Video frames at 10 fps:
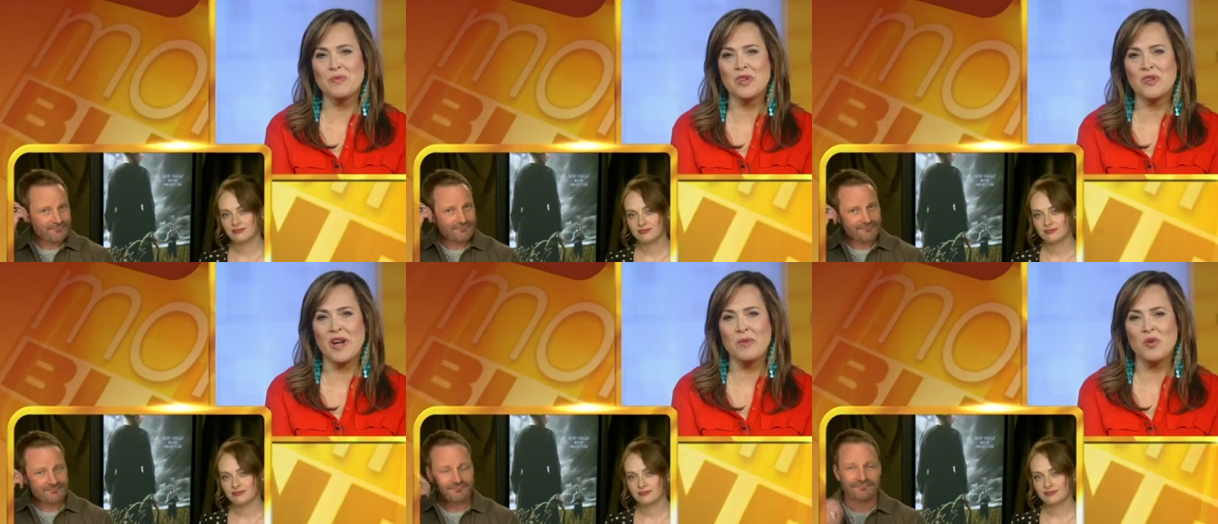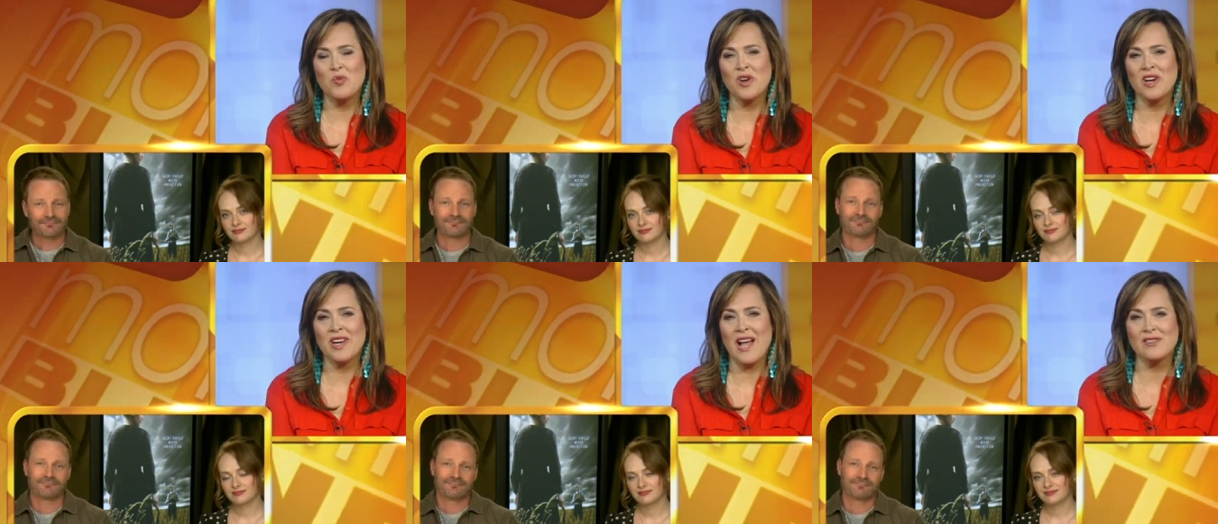Speaker 1: some incredible
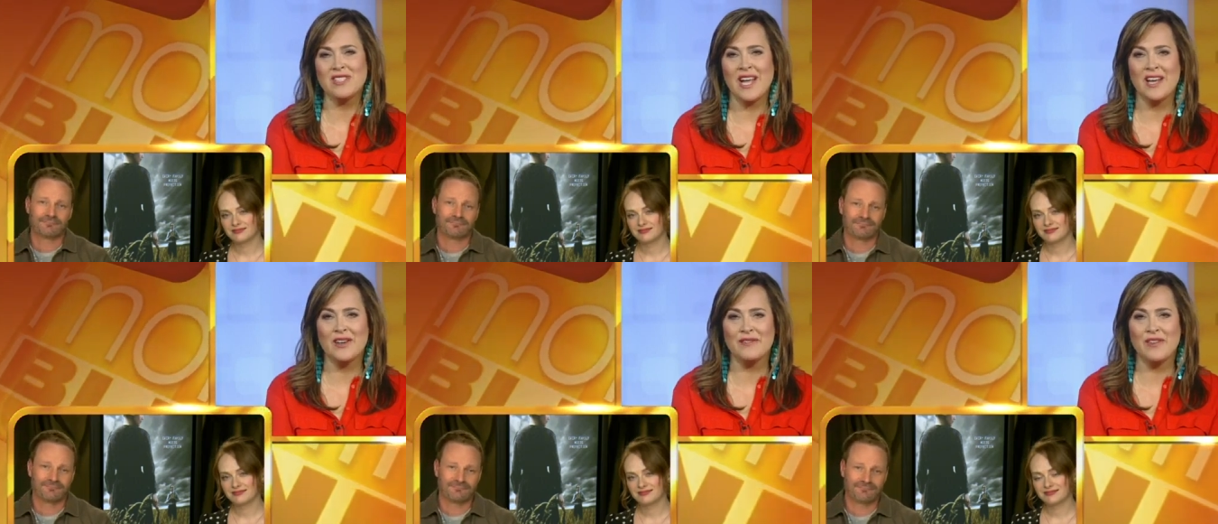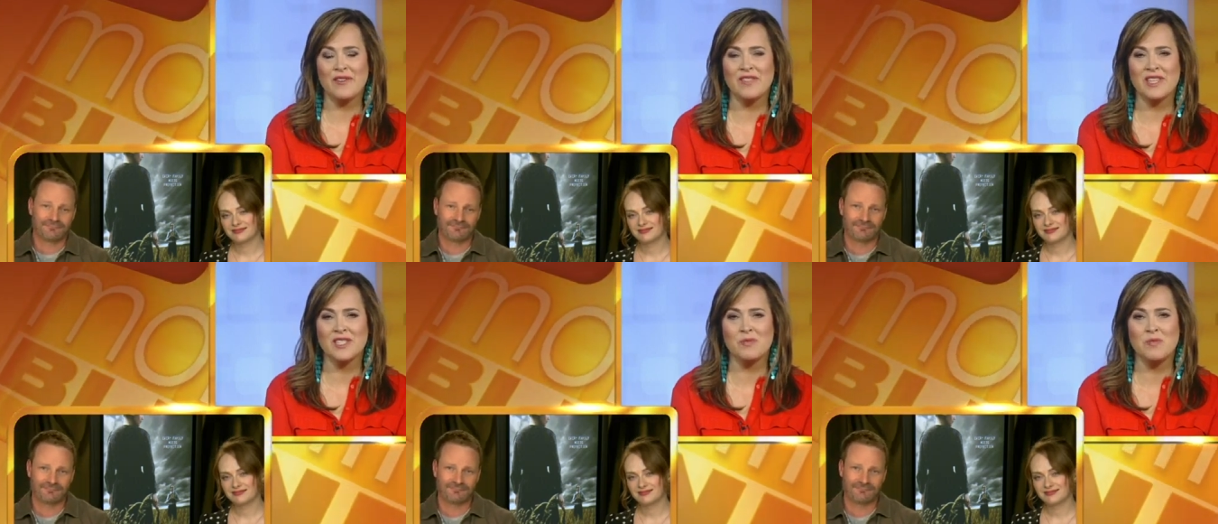work outside of
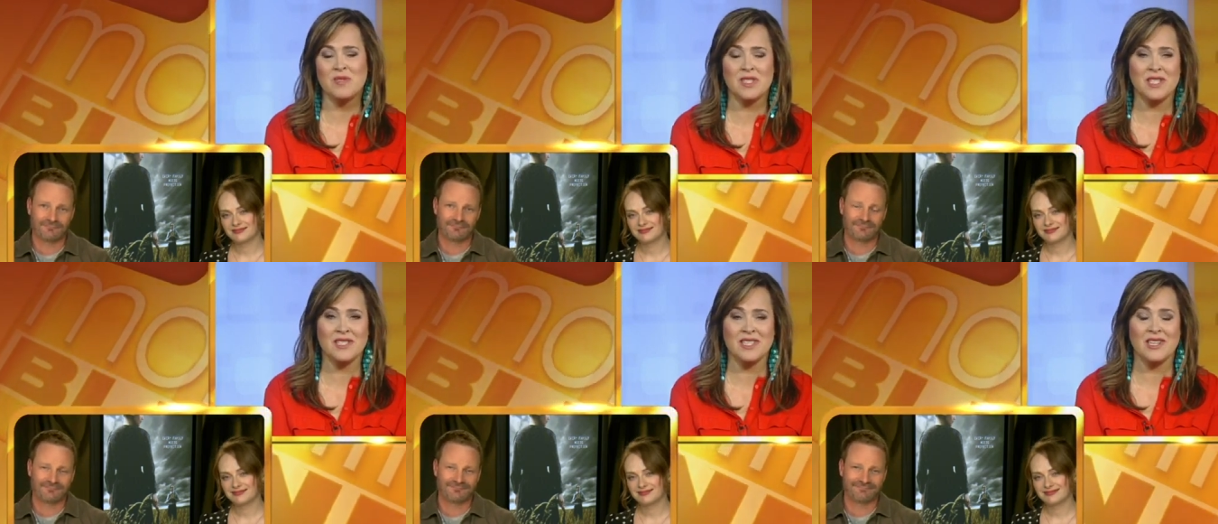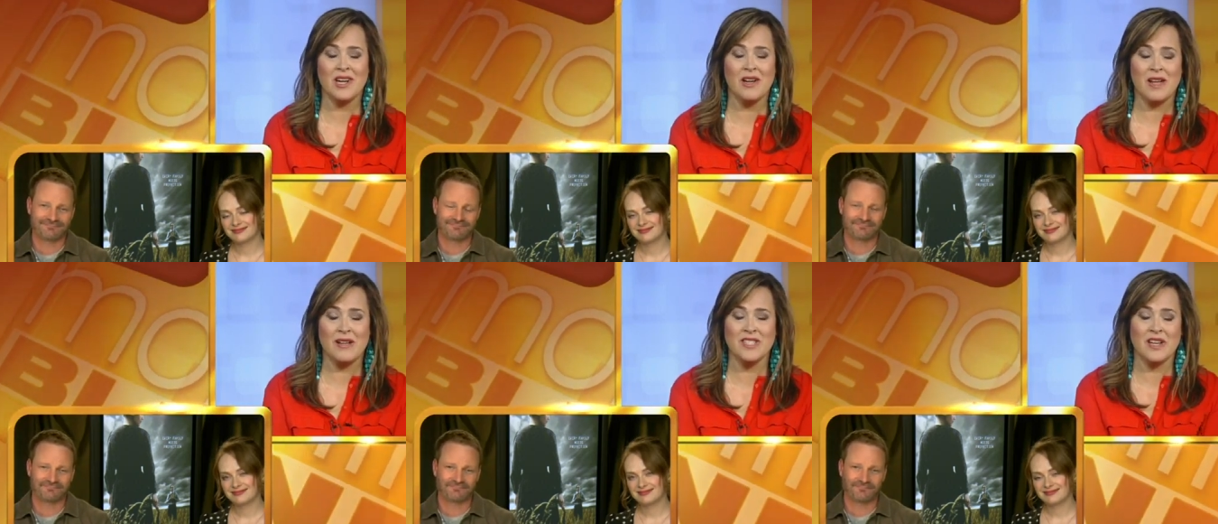this season,
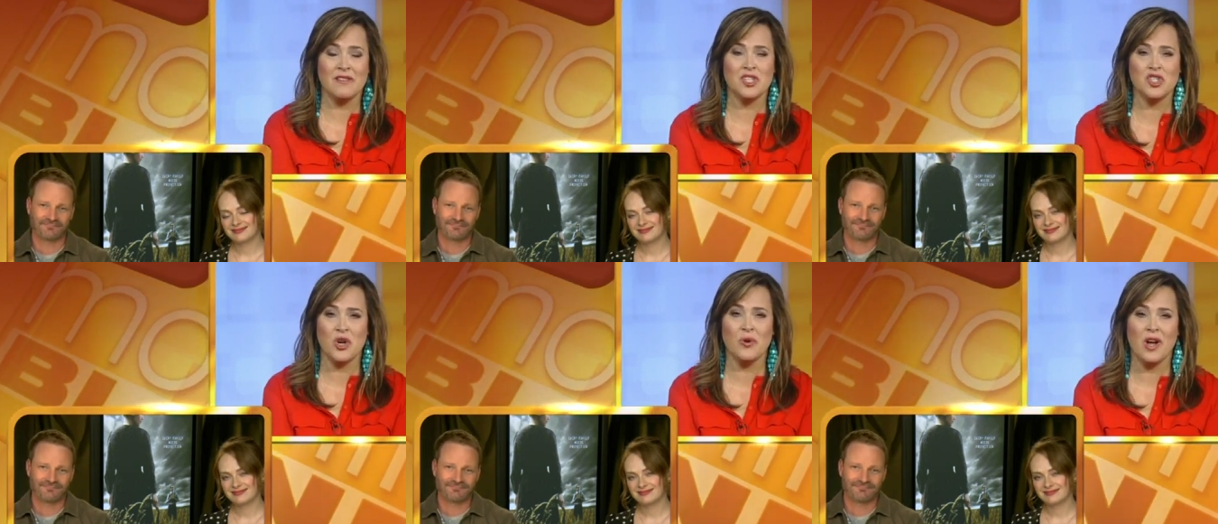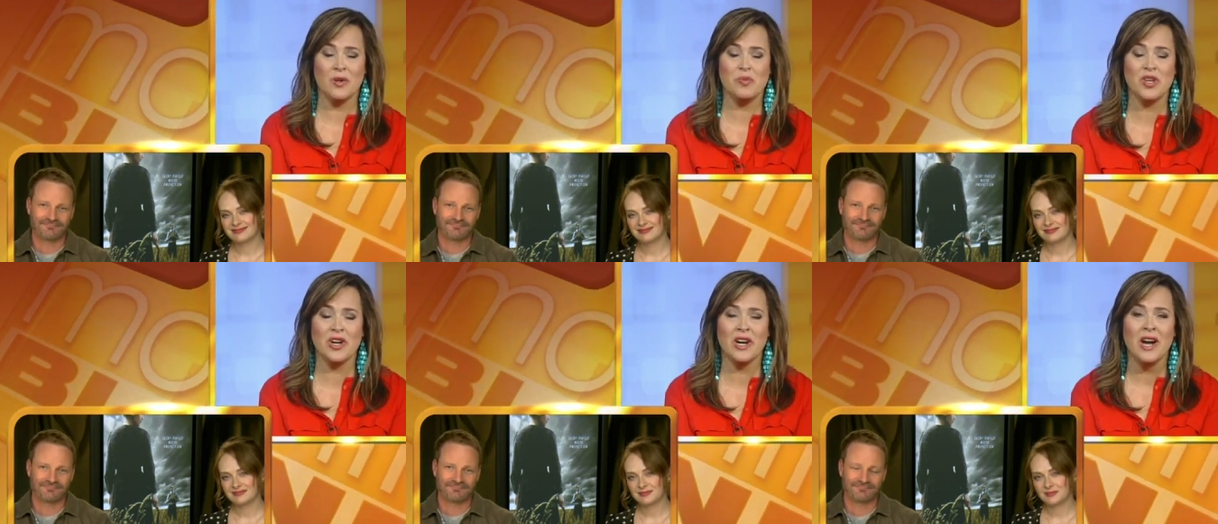outside of this show called
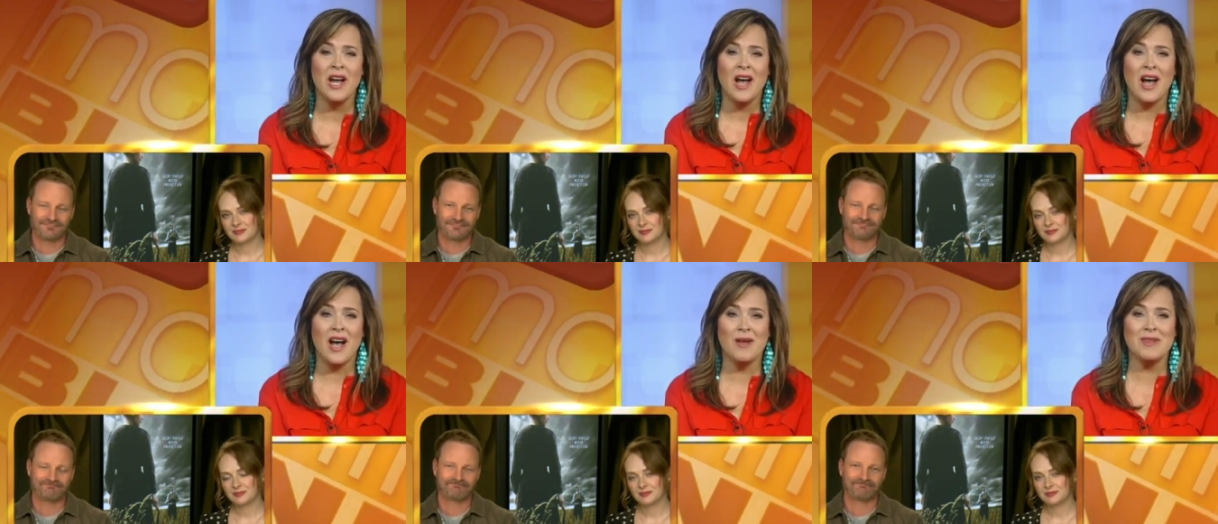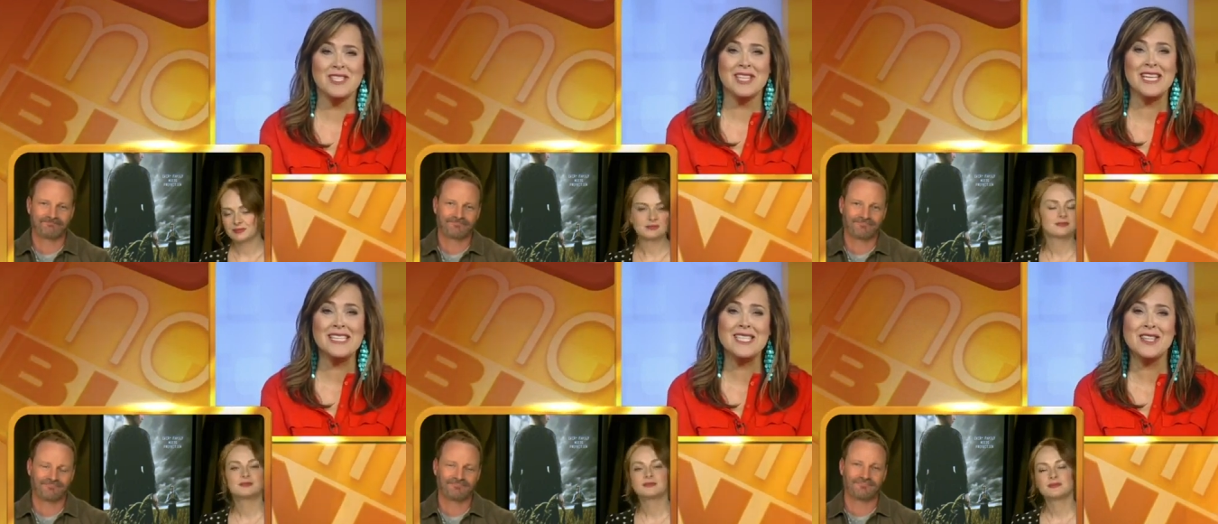Pure. Is it
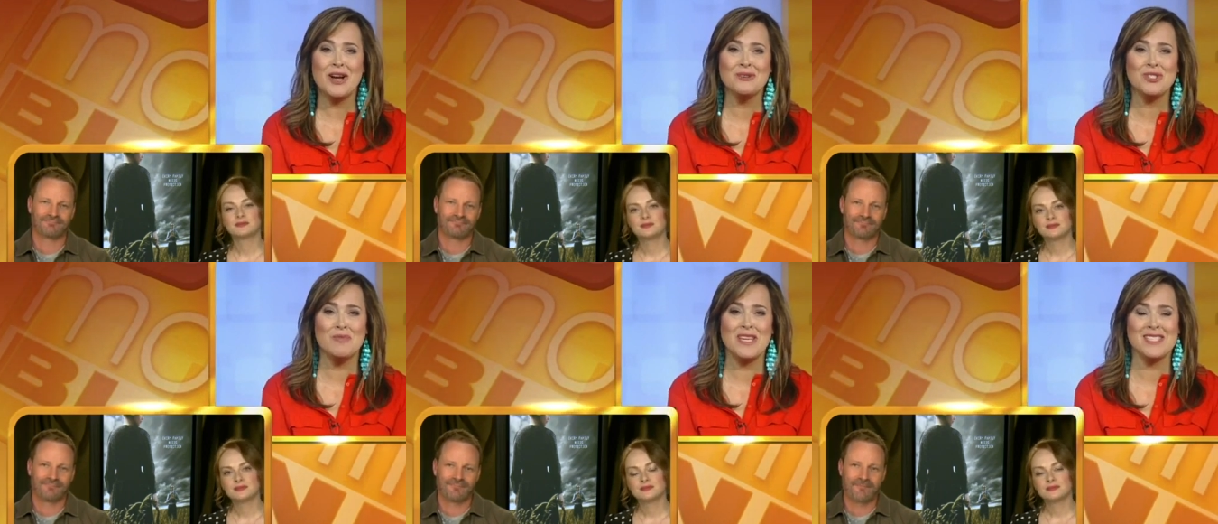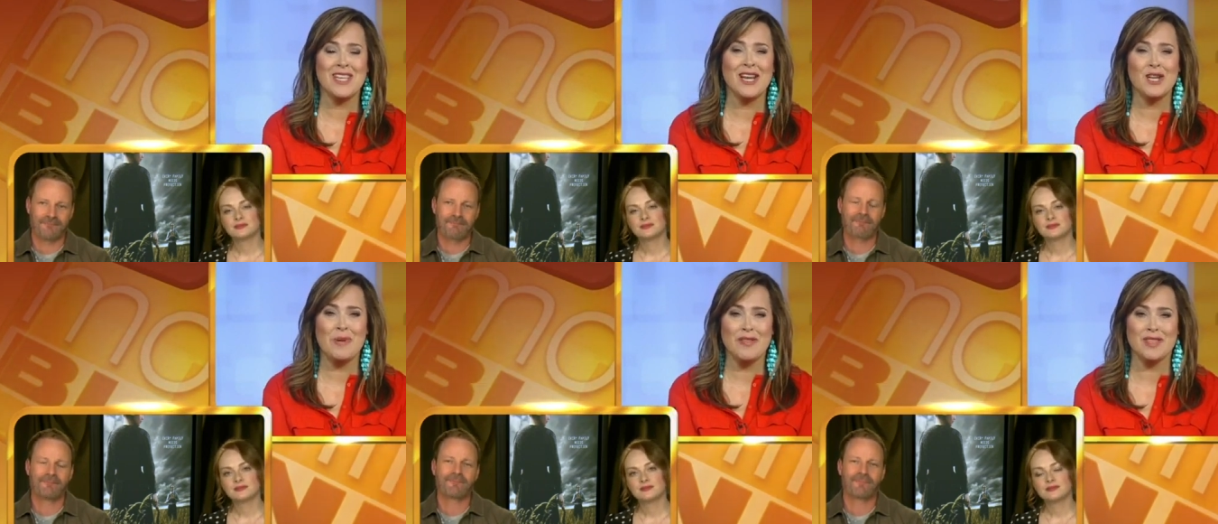easy, though, to be
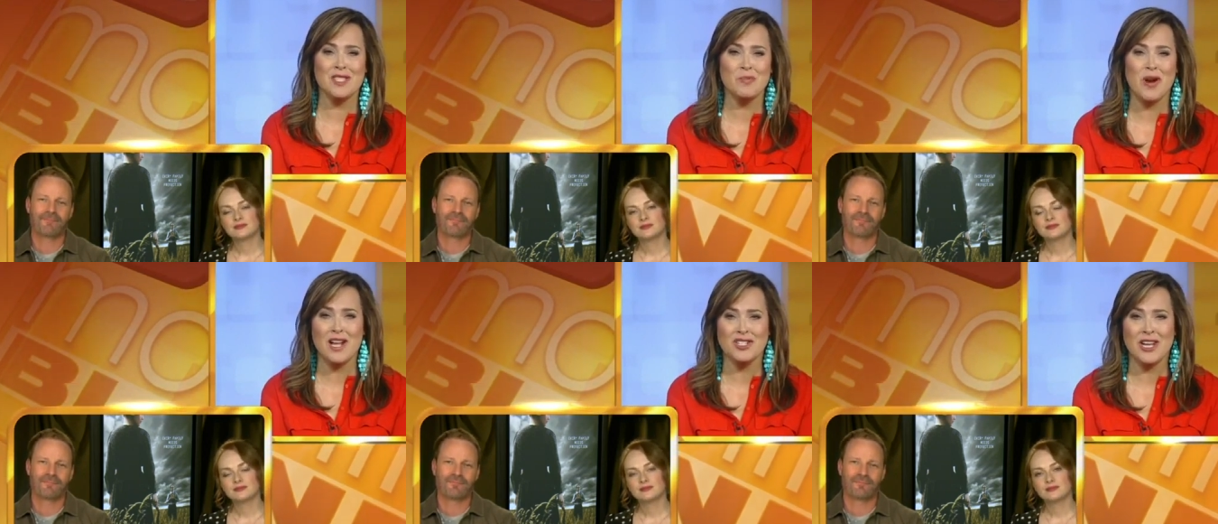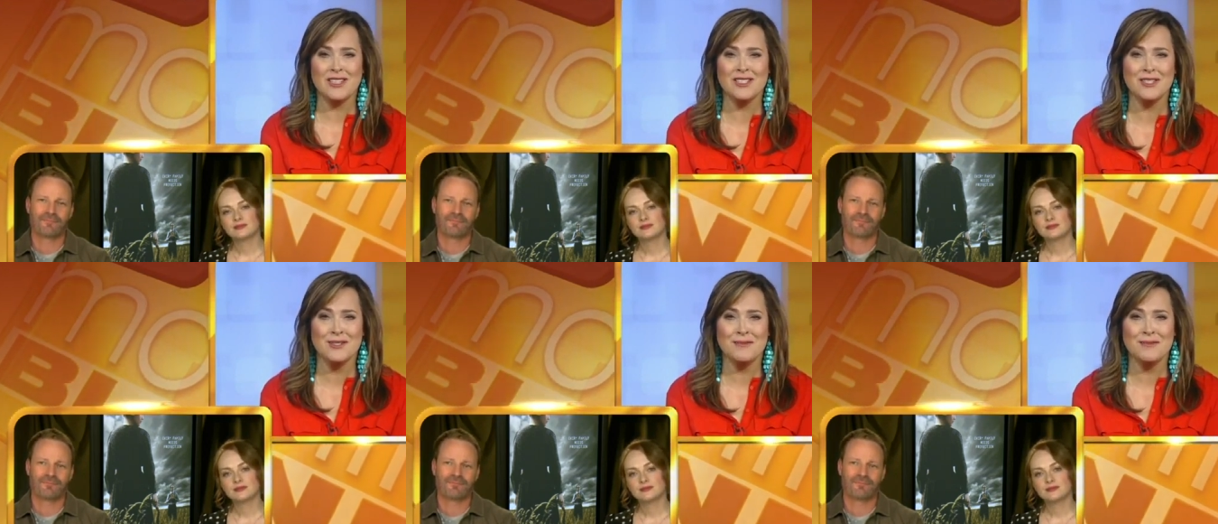excited about this project?